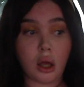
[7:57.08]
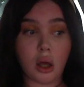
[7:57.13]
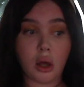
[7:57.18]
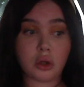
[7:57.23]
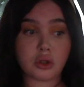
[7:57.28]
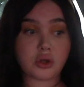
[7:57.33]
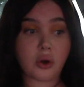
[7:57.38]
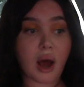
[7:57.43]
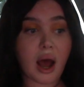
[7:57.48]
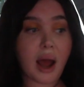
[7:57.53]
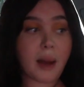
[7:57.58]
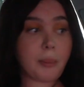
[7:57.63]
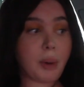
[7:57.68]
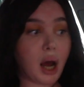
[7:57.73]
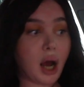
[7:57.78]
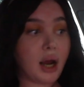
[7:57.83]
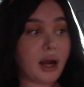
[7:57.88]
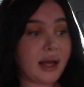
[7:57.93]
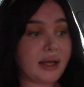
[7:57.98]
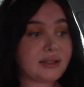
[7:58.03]
So I
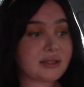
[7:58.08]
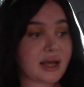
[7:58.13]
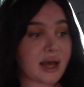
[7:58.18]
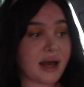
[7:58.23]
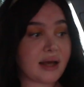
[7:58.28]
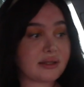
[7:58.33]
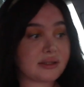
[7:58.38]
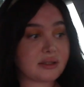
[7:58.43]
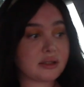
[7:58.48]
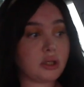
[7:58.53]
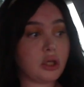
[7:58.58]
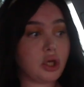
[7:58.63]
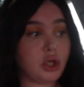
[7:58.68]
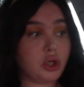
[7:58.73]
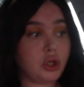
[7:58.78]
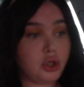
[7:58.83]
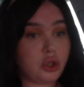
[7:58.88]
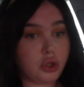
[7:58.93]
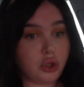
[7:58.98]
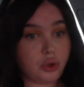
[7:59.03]
bought a Tesla
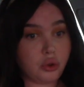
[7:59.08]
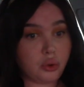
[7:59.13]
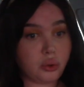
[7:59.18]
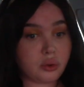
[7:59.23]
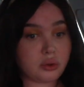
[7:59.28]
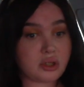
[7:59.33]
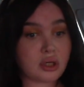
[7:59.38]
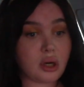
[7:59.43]
used.